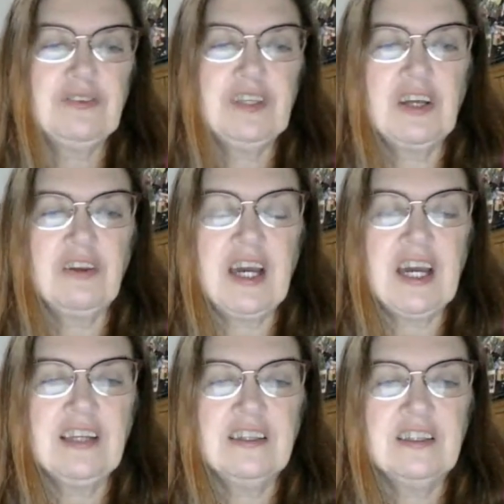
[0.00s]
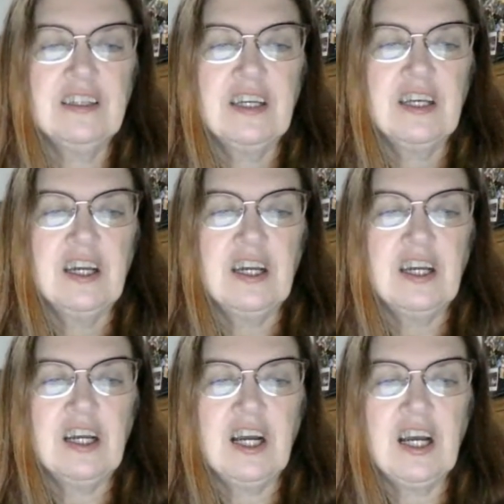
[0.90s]
of you know that.
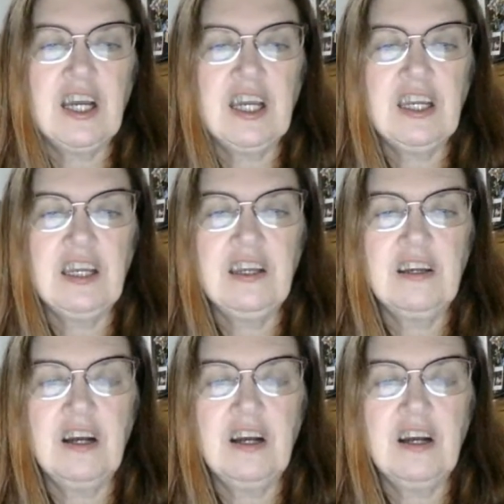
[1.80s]
I